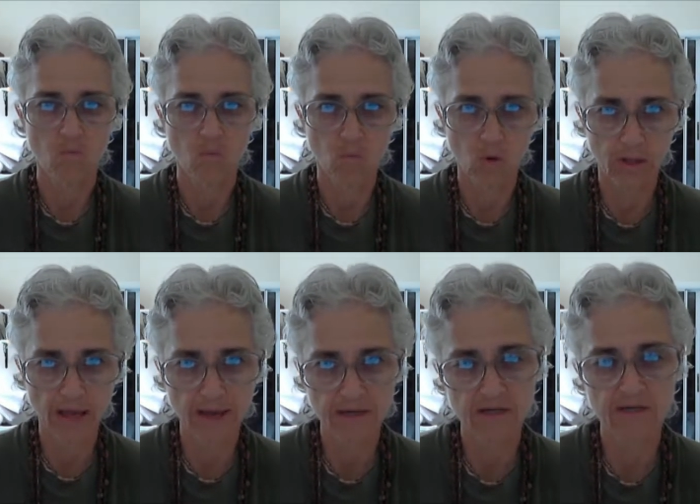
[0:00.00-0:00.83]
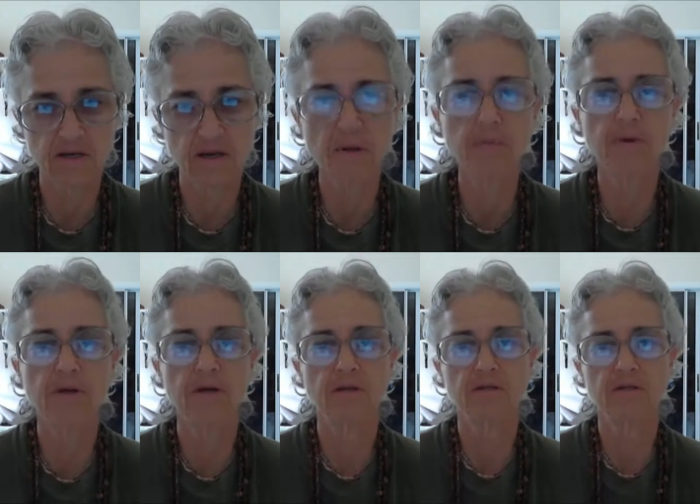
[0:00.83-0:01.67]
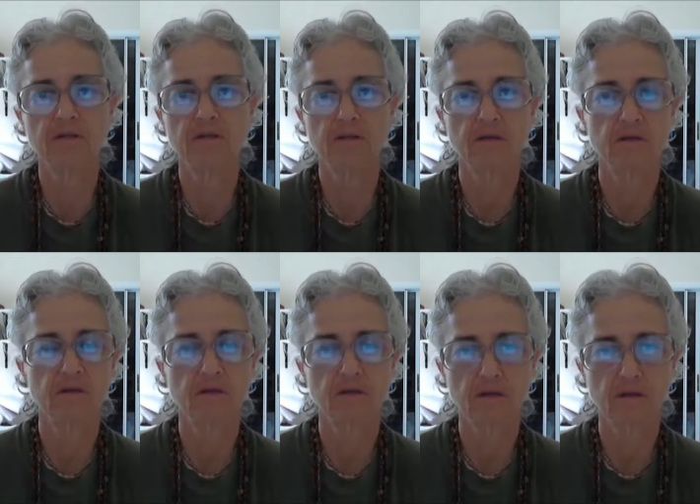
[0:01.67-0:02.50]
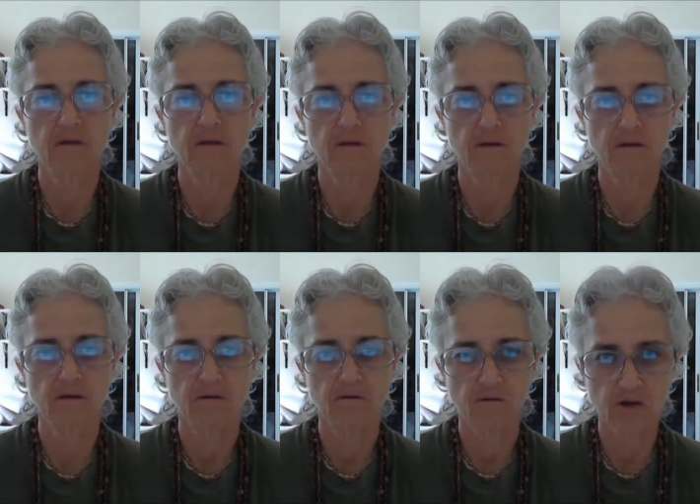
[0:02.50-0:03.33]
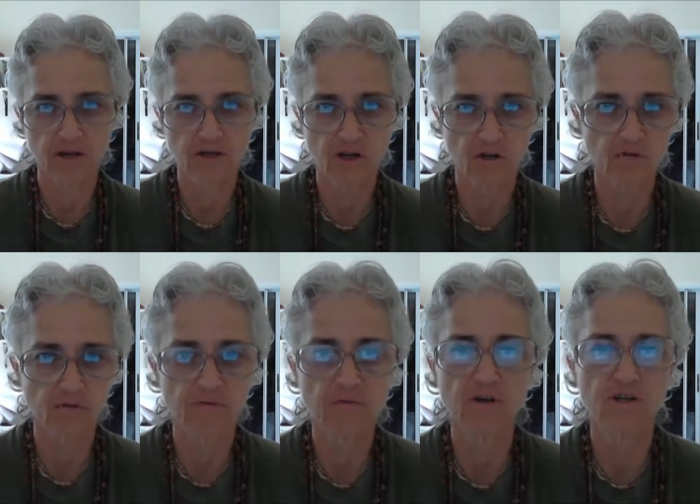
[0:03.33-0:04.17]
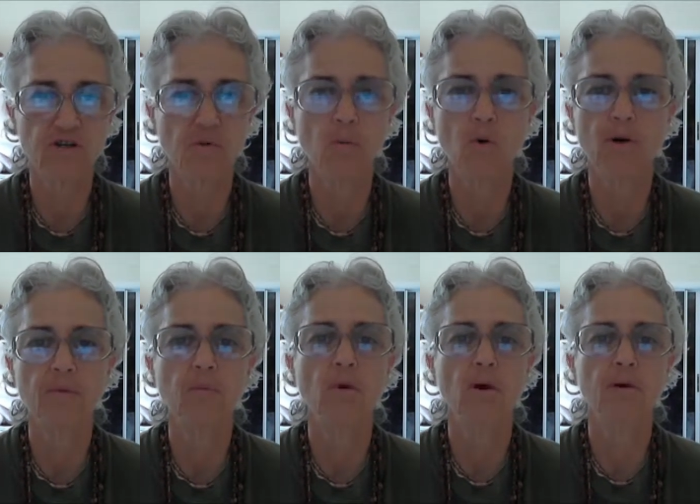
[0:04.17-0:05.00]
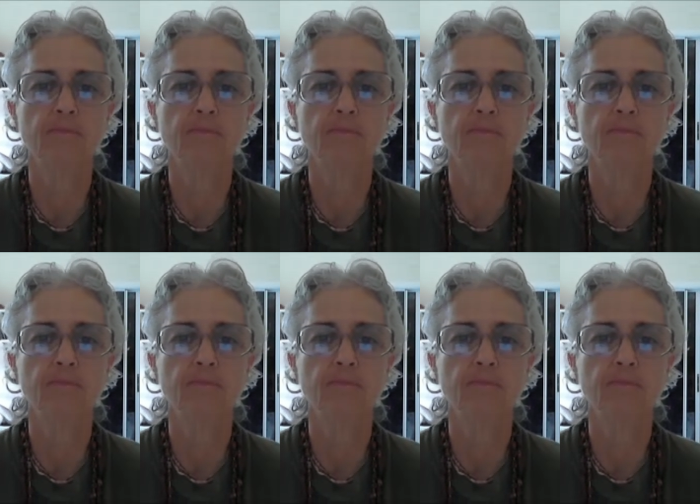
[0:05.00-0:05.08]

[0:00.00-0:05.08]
will act as an impetus to take shelter of Krishna more and more.